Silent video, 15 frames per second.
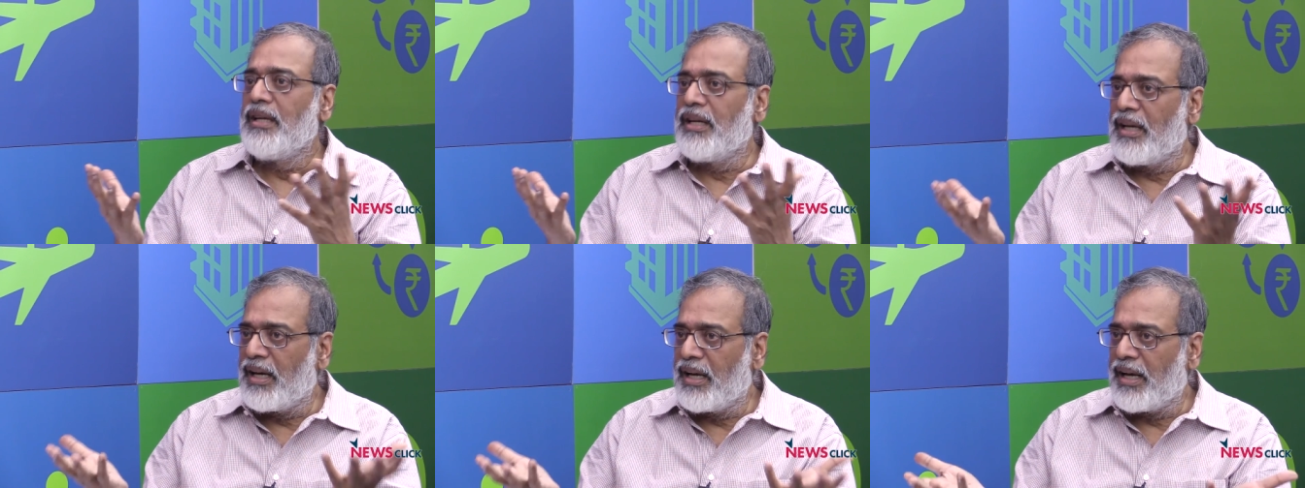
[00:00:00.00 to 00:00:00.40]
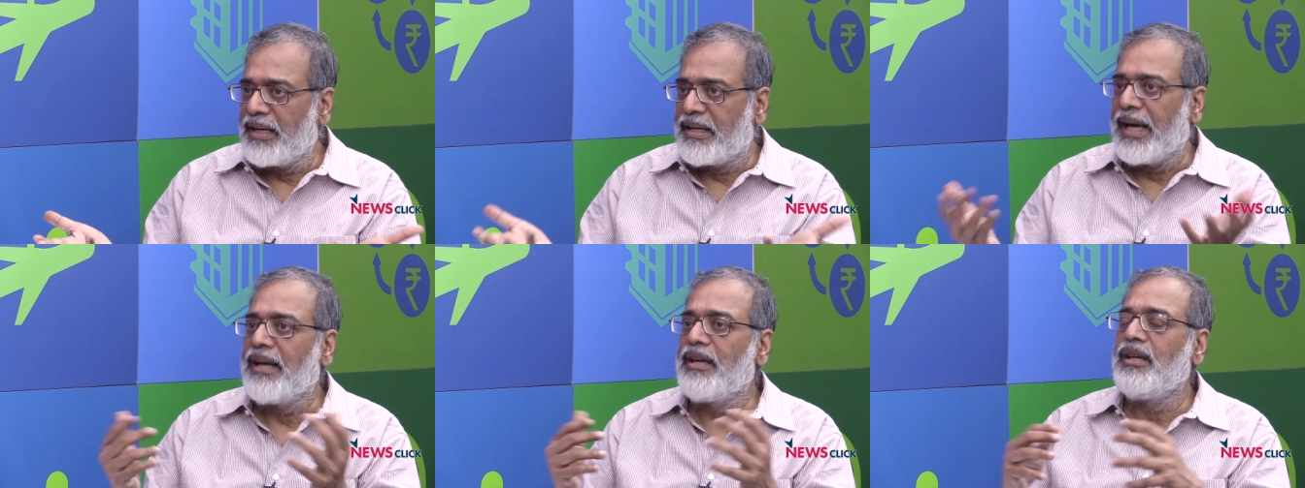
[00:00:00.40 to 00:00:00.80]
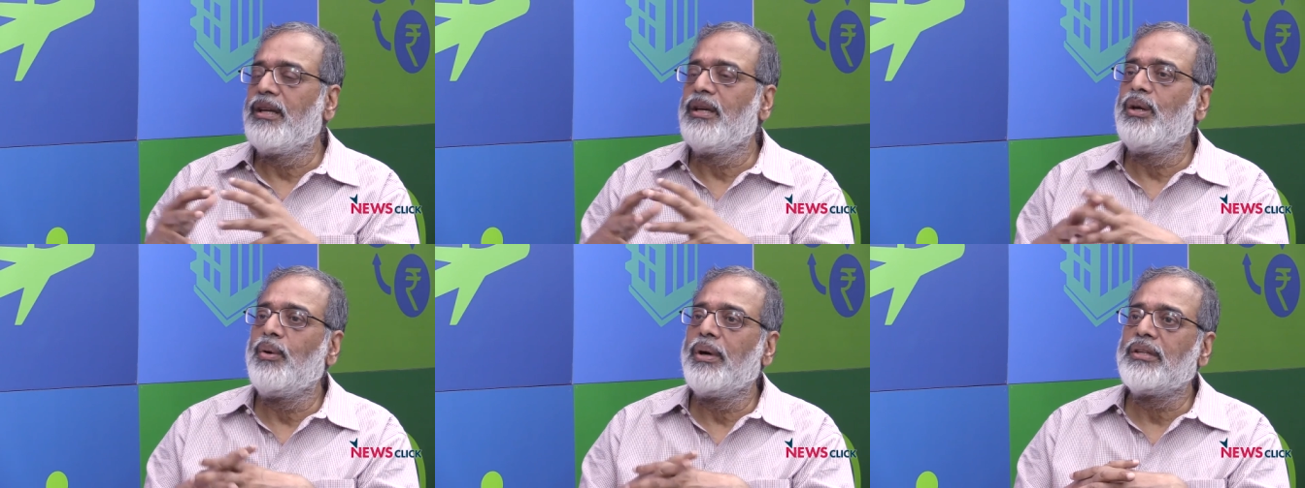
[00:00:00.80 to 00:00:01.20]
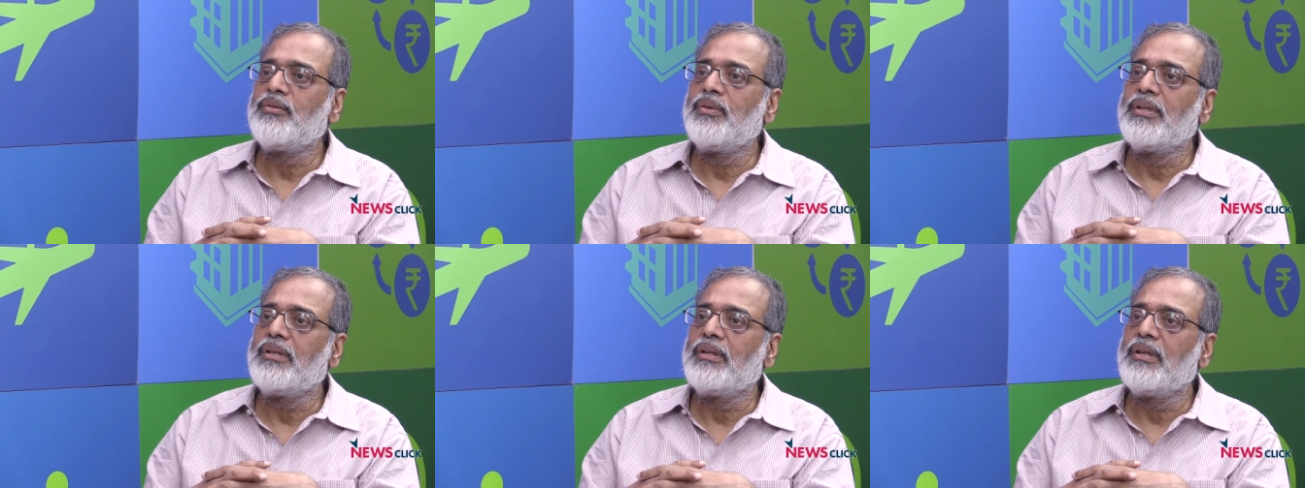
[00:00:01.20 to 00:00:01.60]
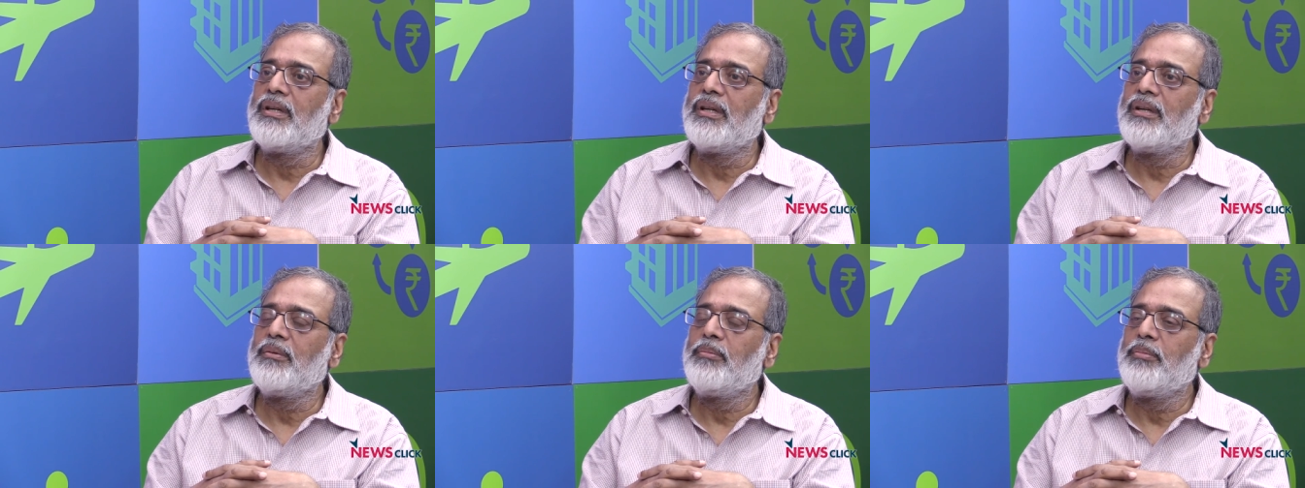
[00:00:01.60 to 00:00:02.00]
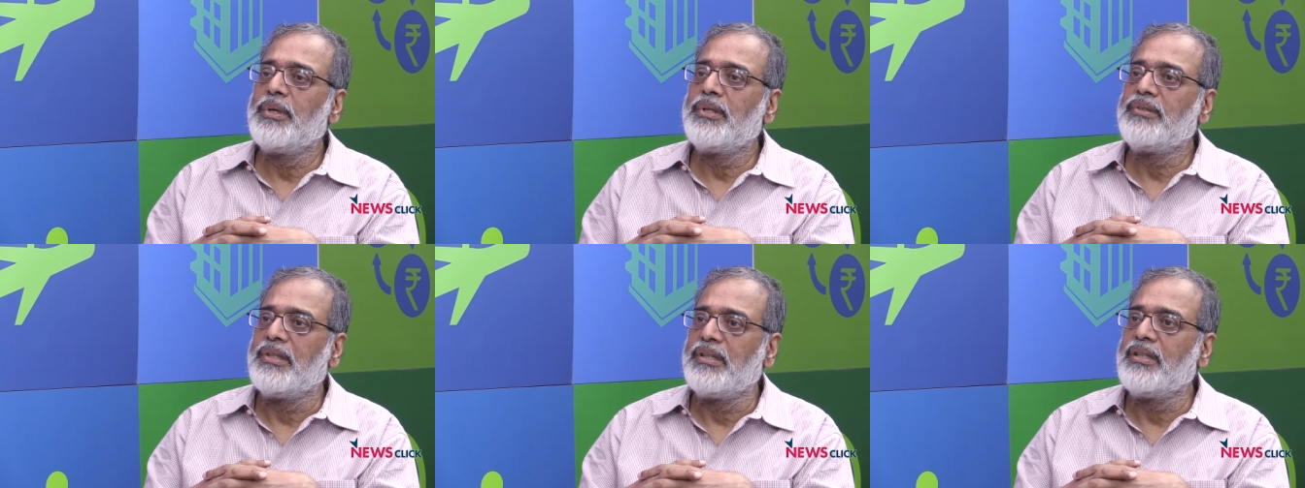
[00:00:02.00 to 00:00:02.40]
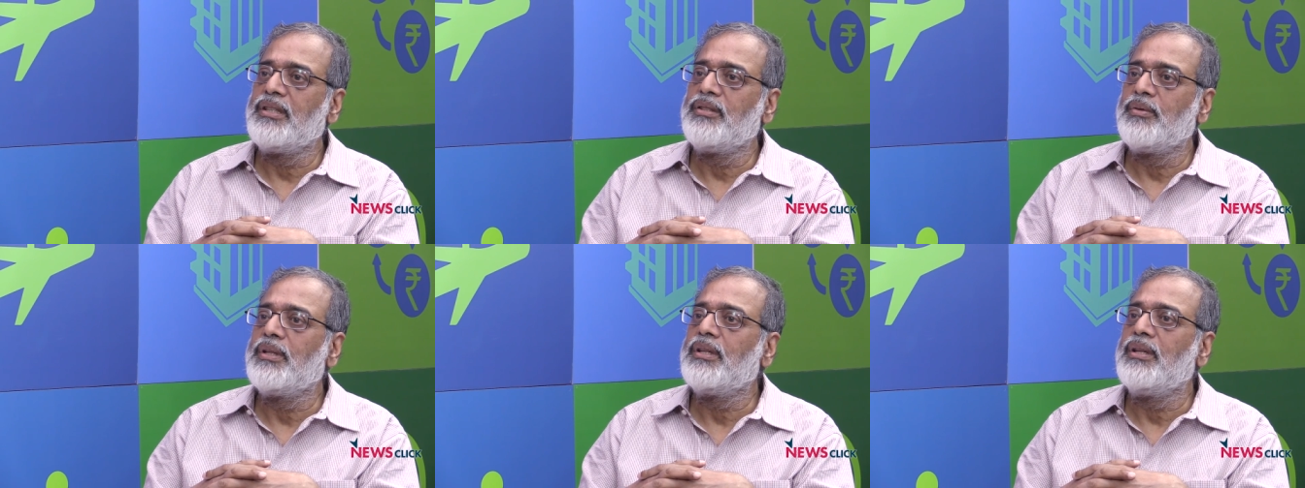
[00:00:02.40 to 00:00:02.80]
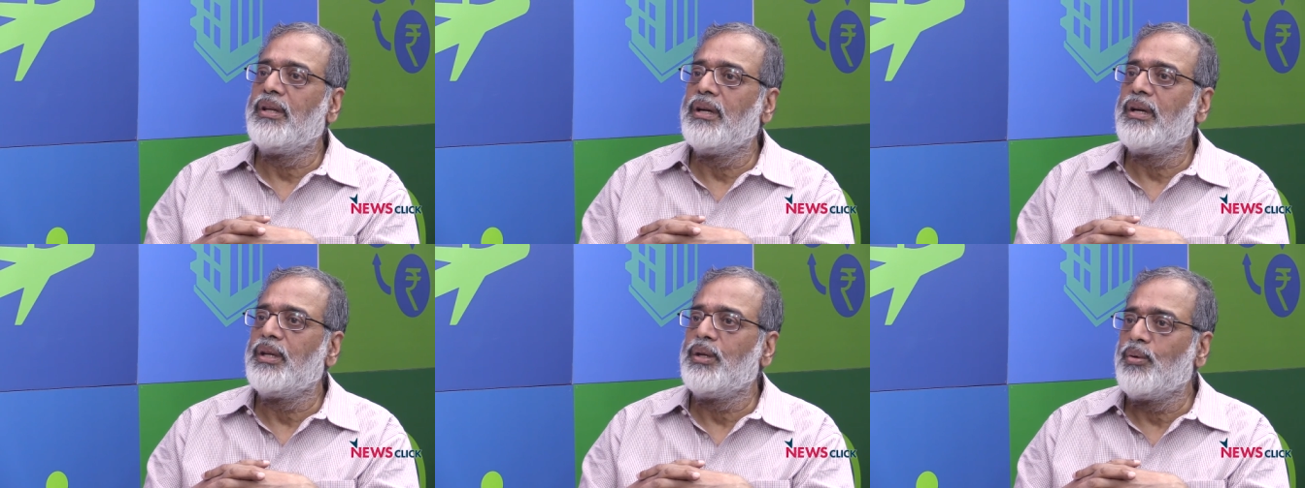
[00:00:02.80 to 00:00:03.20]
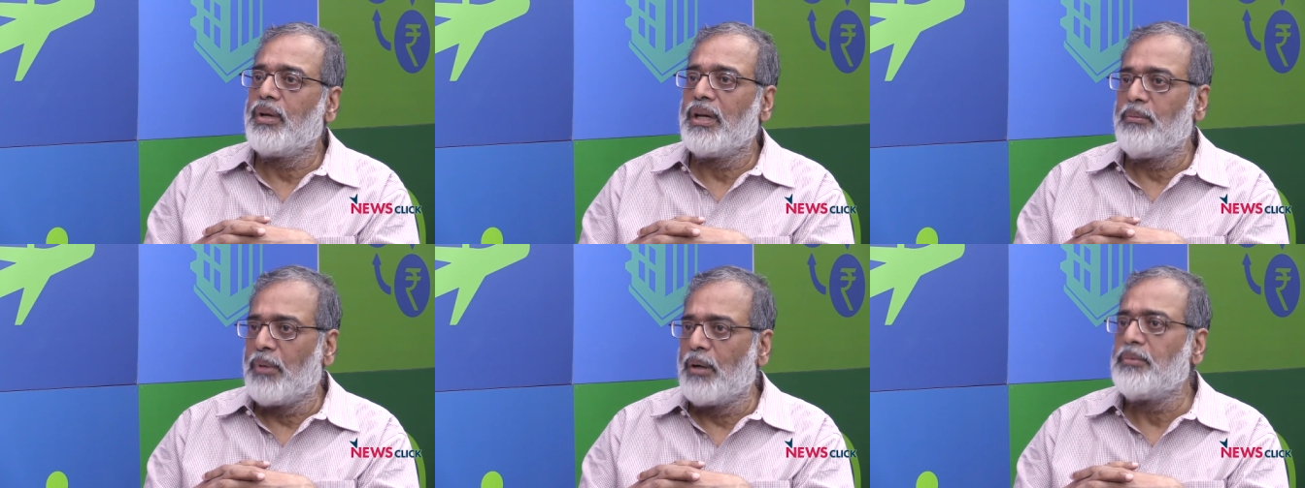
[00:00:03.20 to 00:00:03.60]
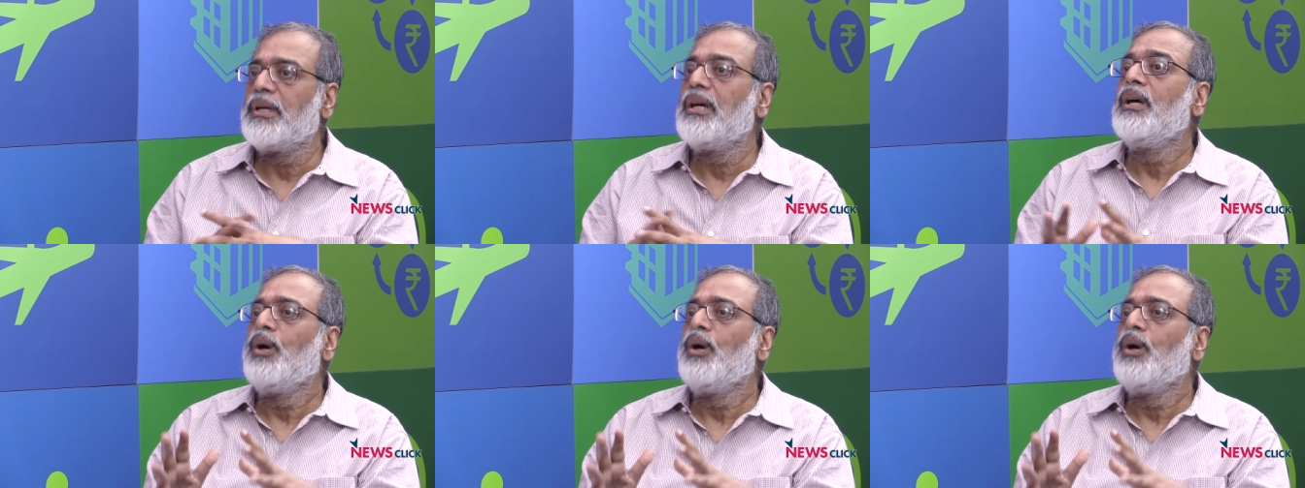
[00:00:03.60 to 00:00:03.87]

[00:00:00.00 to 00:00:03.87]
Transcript: uh, attack US with uh, cities with uh, nuclear bombs?